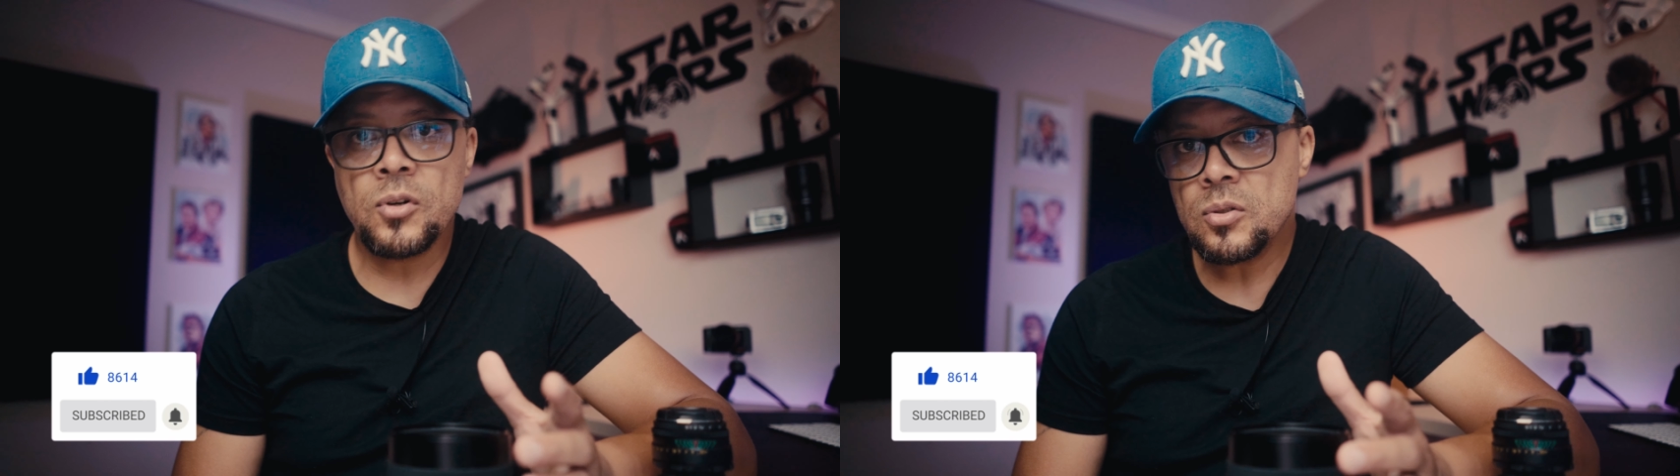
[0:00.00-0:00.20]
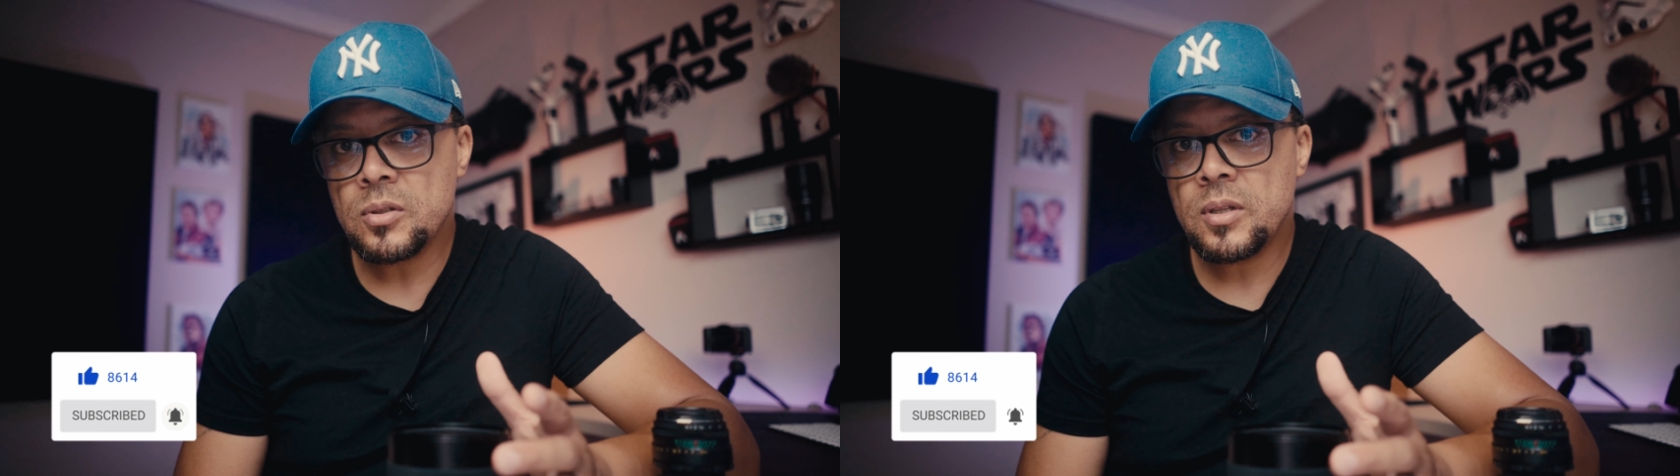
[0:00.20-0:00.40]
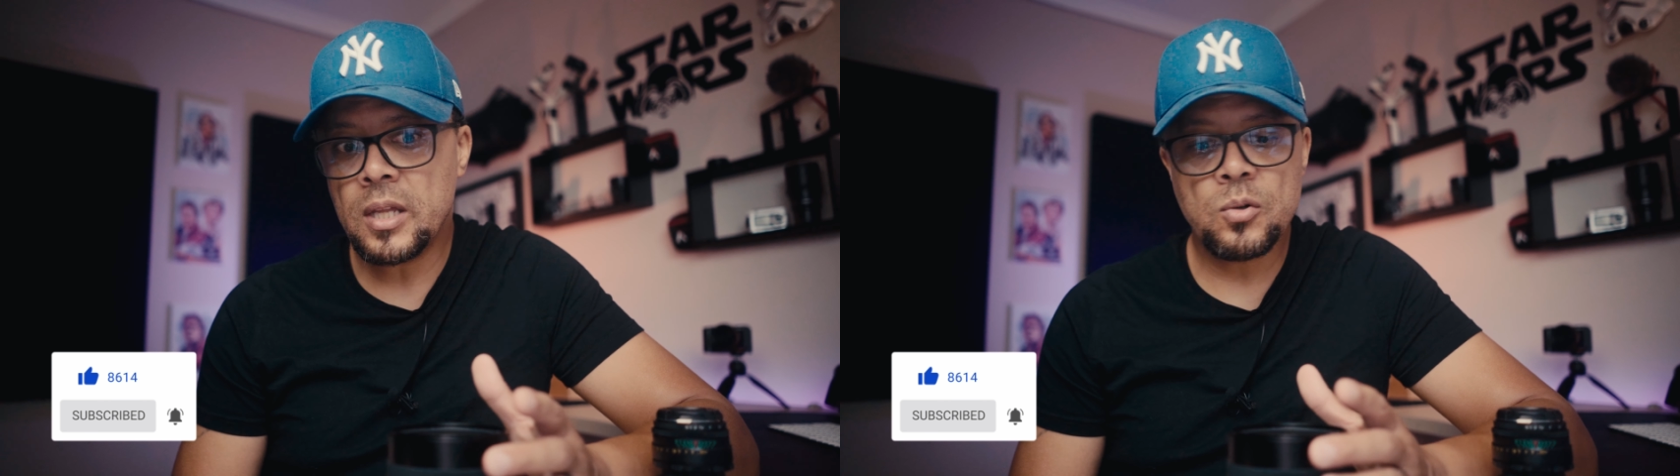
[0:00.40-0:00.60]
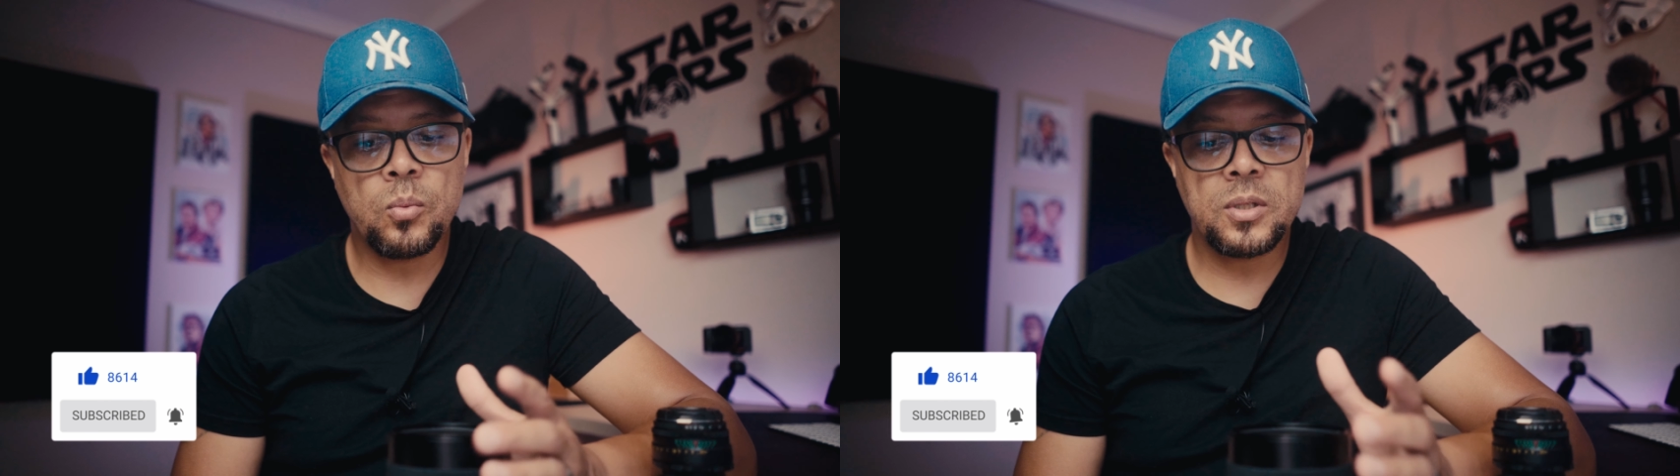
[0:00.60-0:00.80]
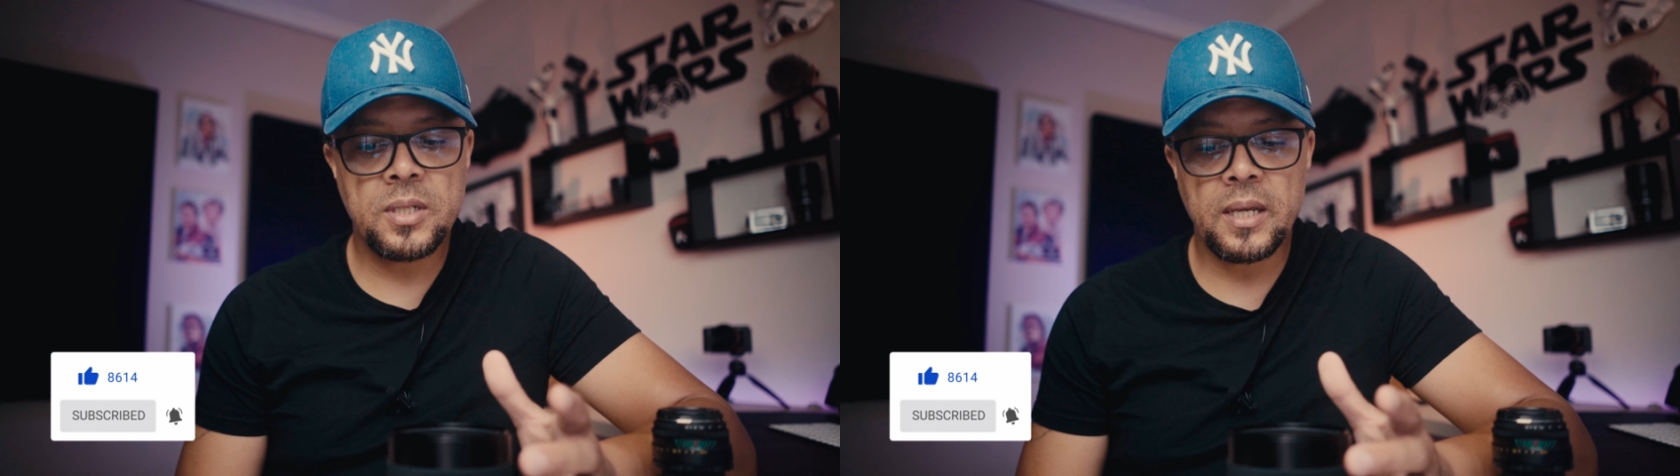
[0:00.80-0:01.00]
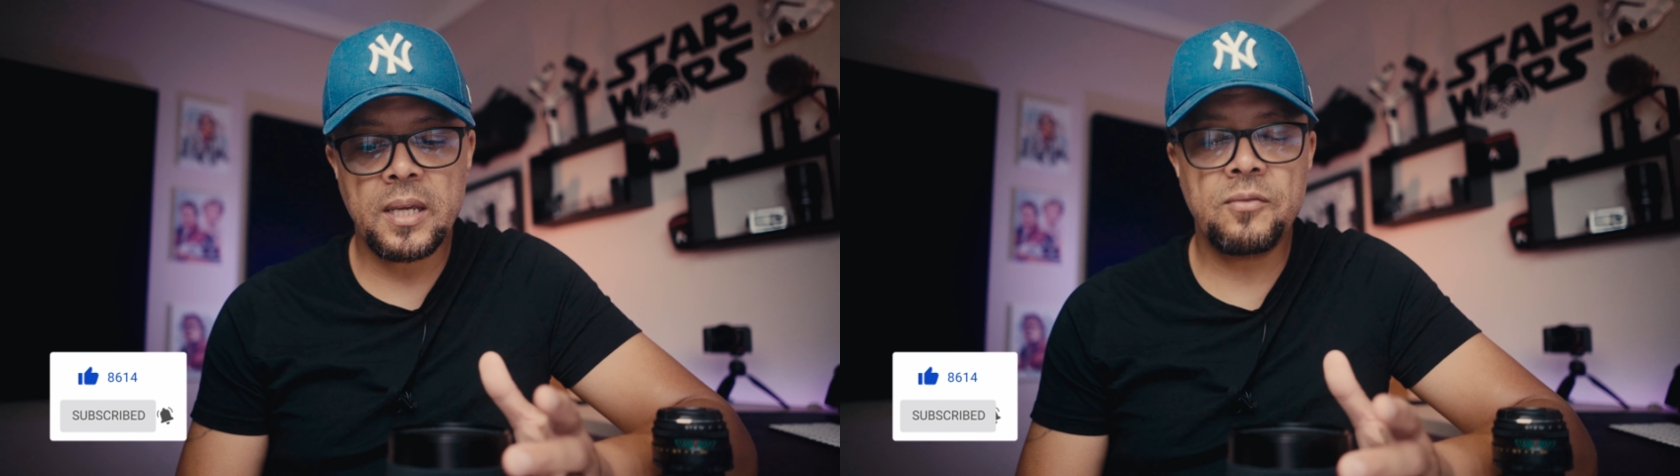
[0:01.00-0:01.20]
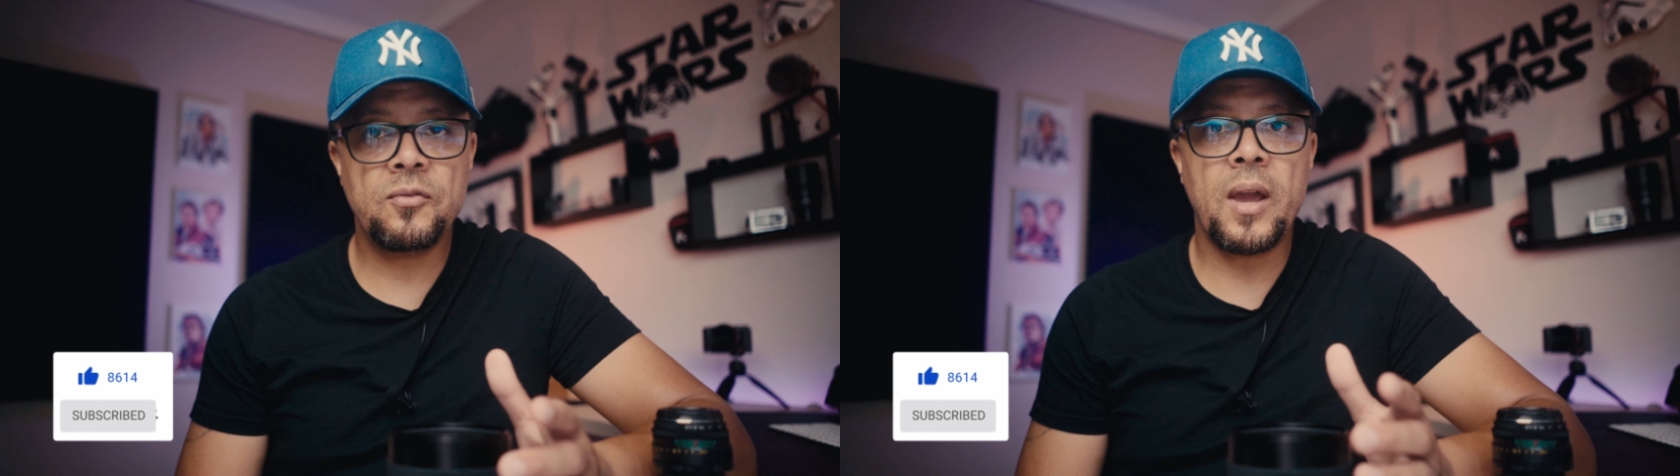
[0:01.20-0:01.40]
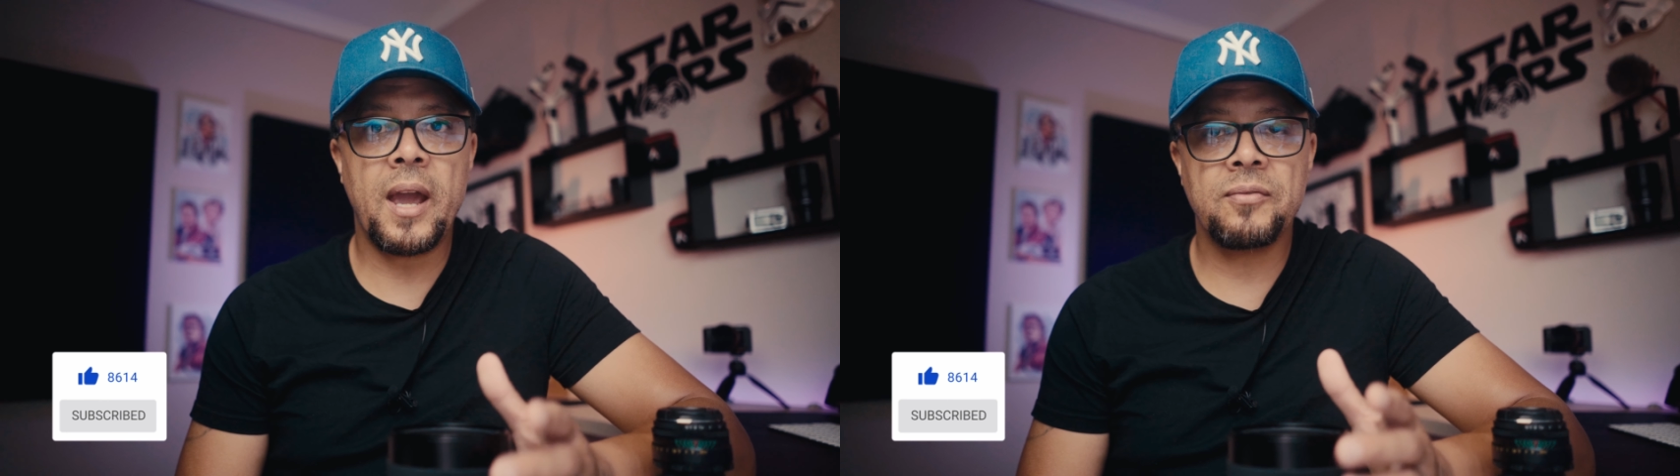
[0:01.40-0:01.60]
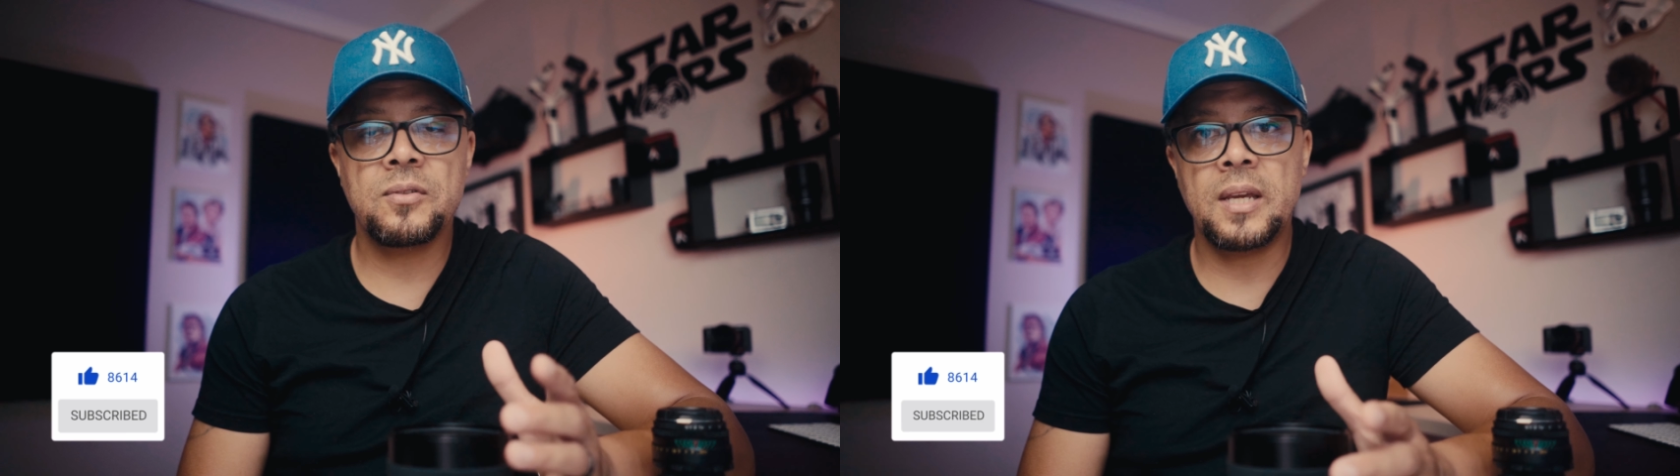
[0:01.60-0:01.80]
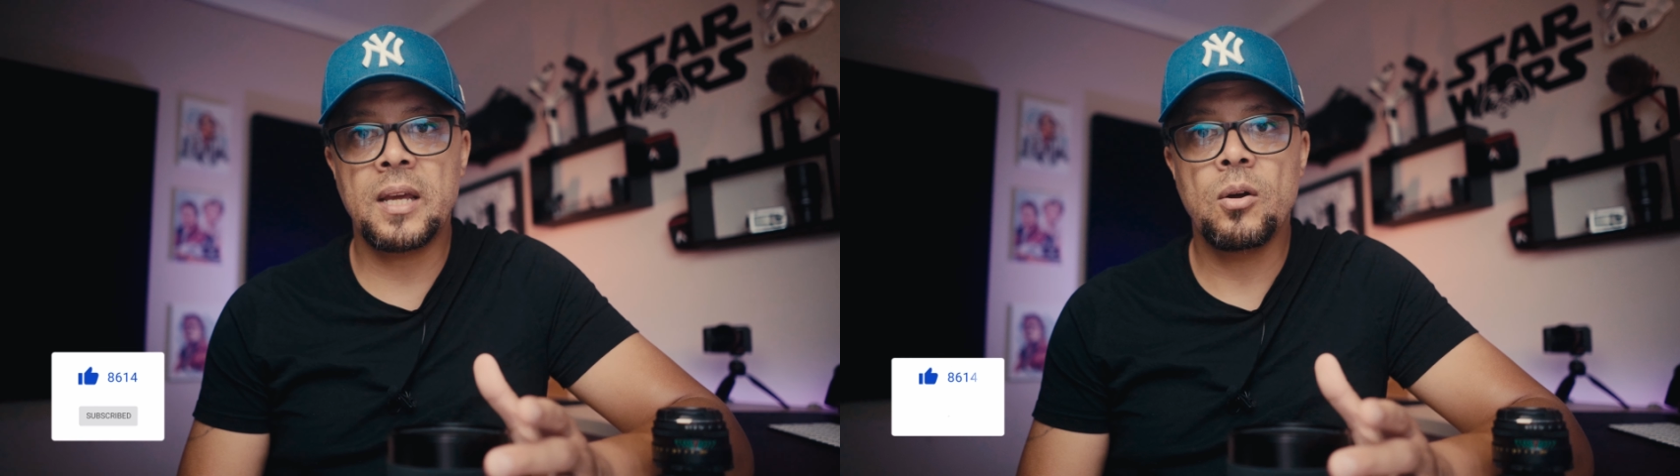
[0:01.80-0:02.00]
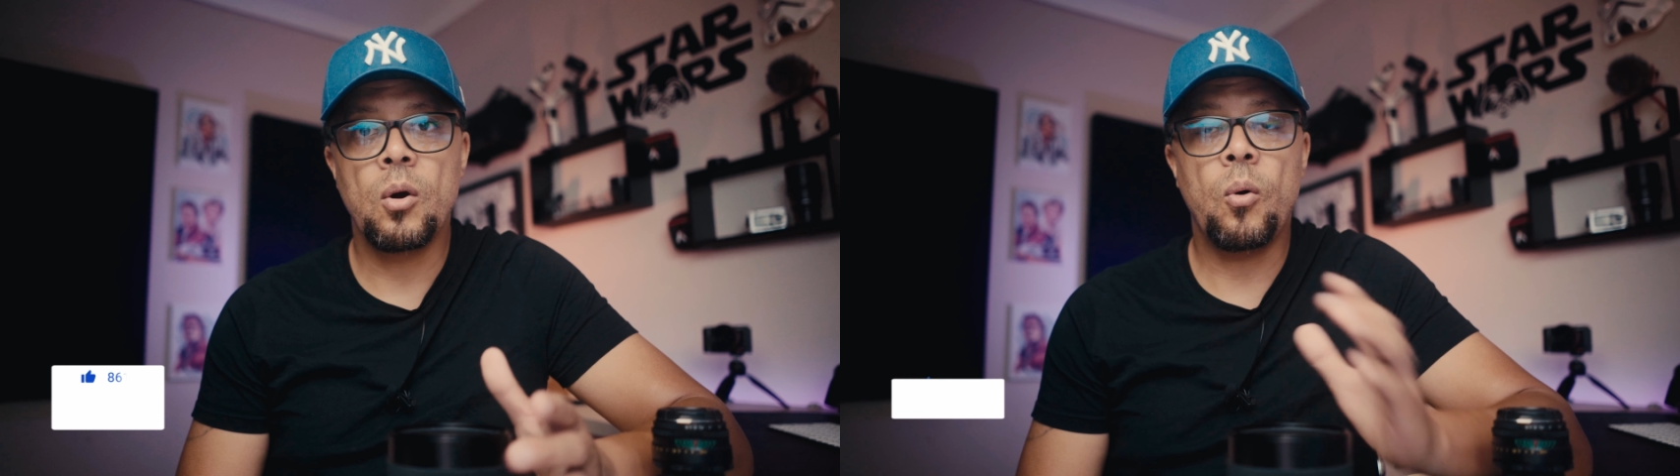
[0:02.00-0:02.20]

route that you would take if you have to get